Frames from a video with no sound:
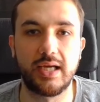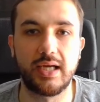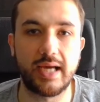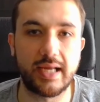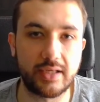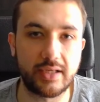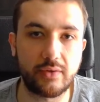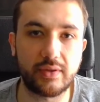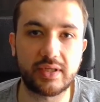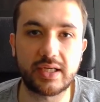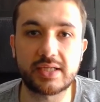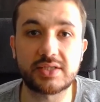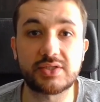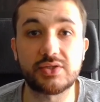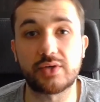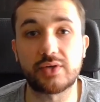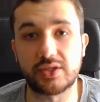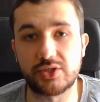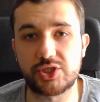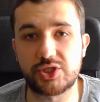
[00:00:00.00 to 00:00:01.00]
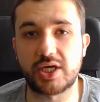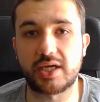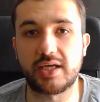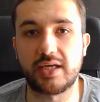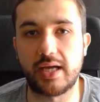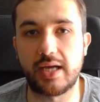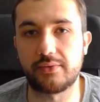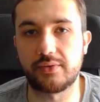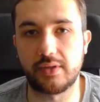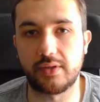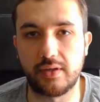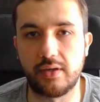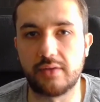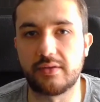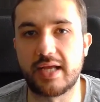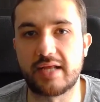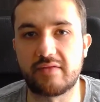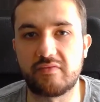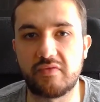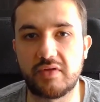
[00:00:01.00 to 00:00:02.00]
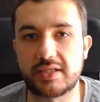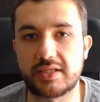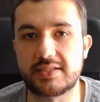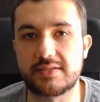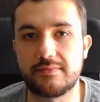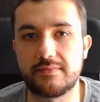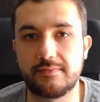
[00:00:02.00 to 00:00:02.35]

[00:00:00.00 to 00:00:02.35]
And nowadays, you can check it out on Netflix.